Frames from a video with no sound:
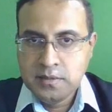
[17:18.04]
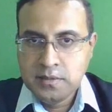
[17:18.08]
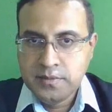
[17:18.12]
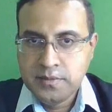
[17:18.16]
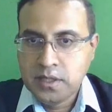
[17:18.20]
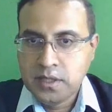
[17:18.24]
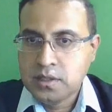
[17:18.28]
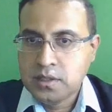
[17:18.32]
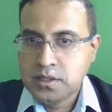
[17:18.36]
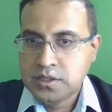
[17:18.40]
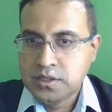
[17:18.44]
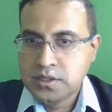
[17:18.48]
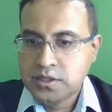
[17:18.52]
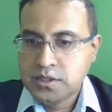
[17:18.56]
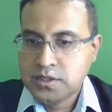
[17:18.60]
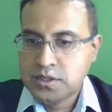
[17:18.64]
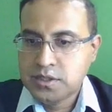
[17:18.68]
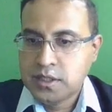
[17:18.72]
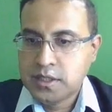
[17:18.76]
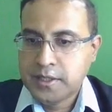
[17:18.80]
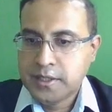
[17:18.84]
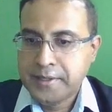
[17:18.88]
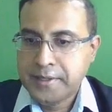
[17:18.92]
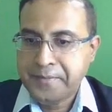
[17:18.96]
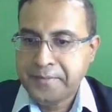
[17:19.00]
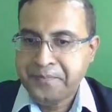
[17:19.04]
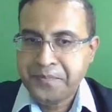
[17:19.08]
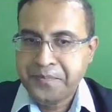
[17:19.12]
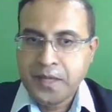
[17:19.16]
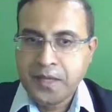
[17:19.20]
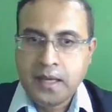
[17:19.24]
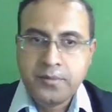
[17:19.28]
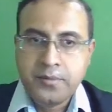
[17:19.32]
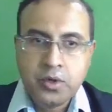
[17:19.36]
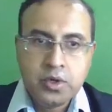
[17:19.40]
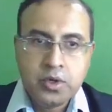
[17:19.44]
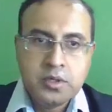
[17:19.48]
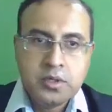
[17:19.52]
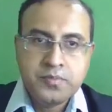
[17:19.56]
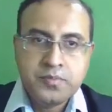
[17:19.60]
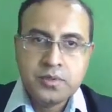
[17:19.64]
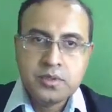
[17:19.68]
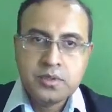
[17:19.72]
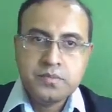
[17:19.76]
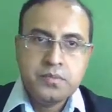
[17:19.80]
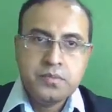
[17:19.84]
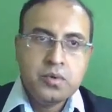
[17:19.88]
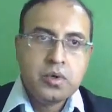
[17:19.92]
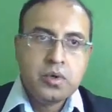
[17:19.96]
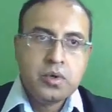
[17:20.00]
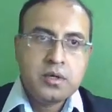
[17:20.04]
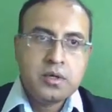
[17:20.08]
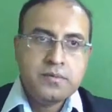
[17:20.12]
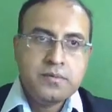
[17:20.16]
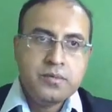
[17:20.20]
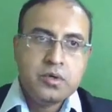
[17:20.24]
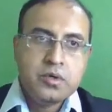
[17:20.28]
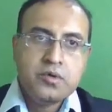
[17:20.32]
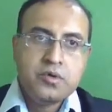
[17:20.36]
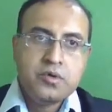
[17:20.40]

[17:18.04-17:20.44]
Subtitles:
because I'm going to put more and more